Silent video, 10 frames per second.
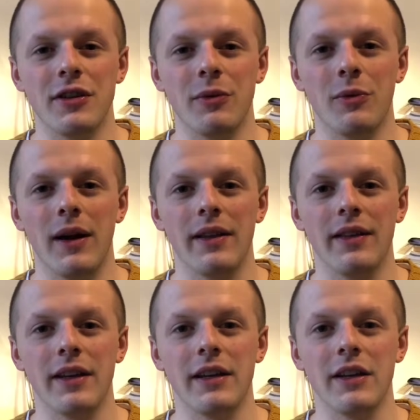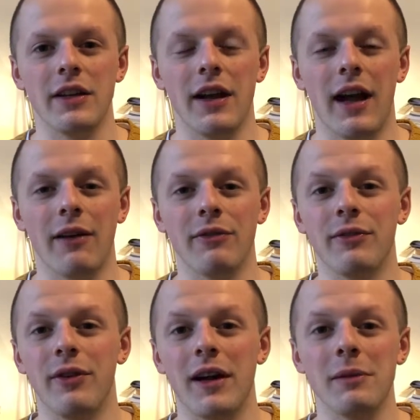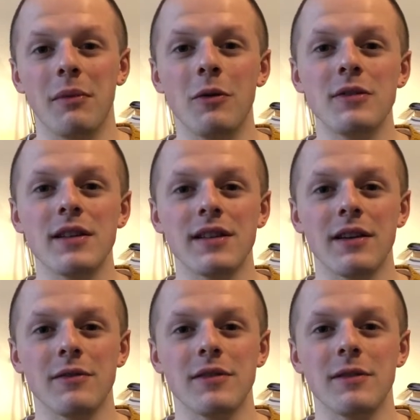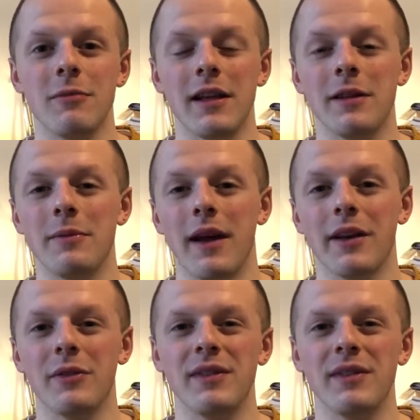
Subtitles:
where they can have the fine motor skills to play the piano,